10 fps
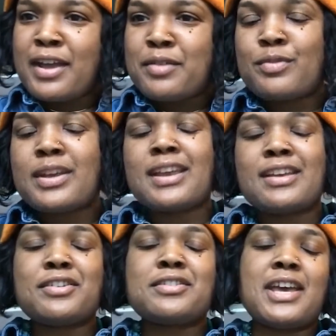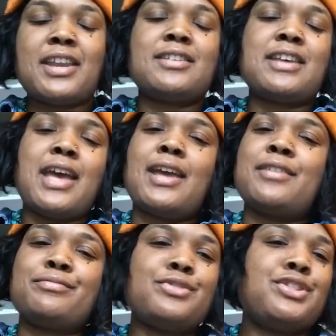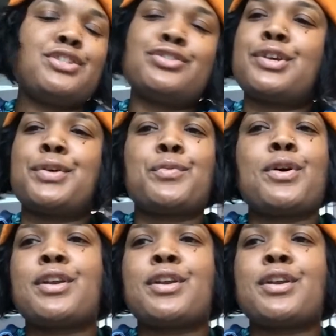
But in your day-to-day, just drink water.